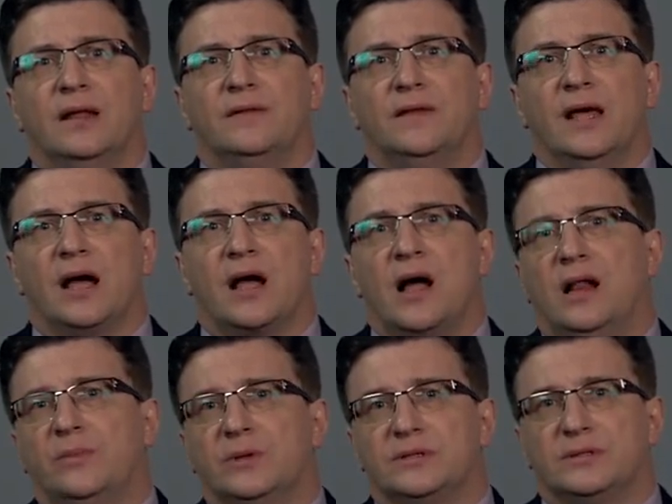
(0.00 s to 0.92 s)
the
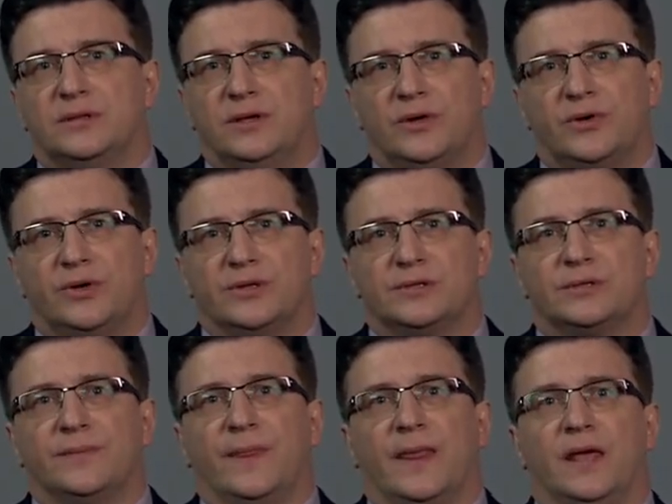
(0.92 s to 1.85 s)
calmest
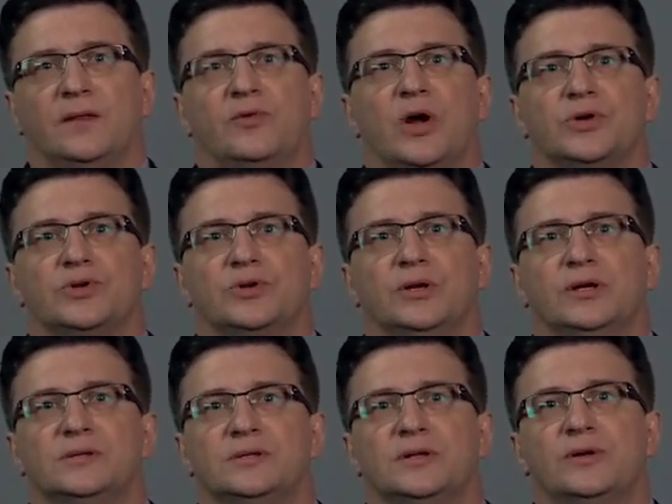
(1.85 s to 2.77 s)
years in Russian
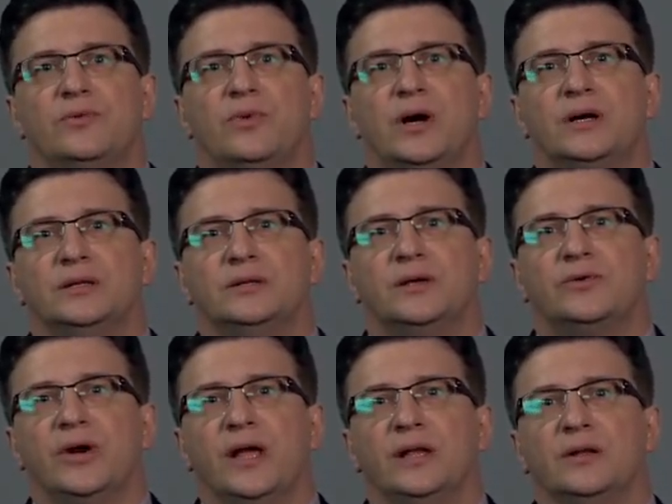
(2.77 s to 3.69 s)
history were the
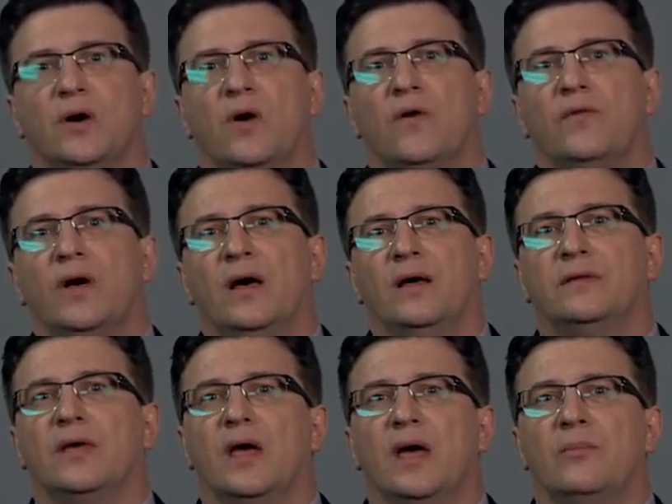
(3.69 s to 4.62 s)
reign of
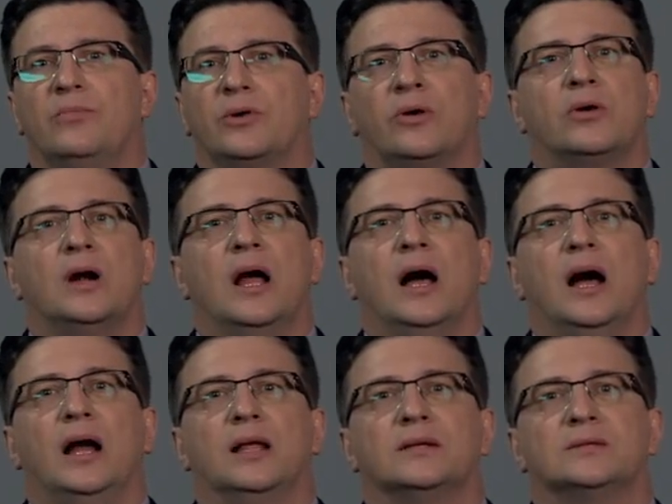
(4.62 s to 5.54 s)
the Emperor
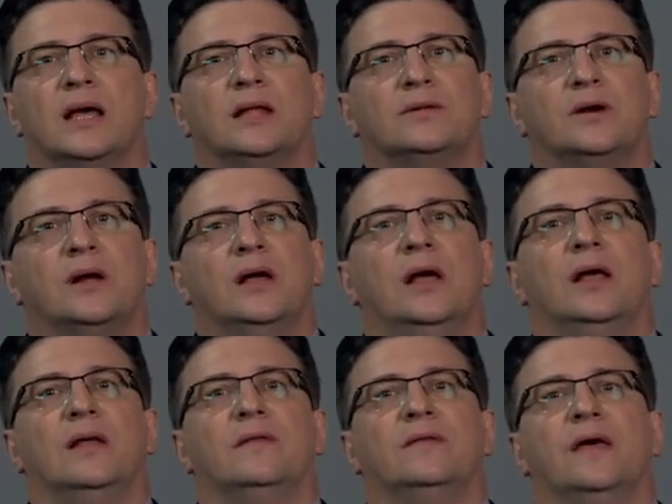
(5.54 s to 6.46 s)
Alexander
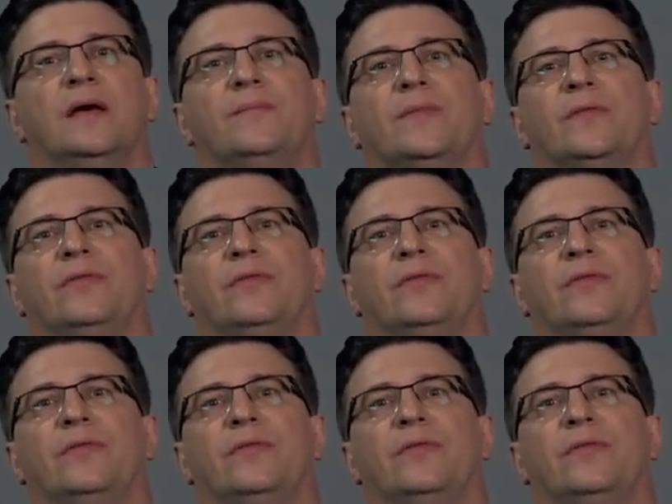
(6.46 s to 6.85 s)
III.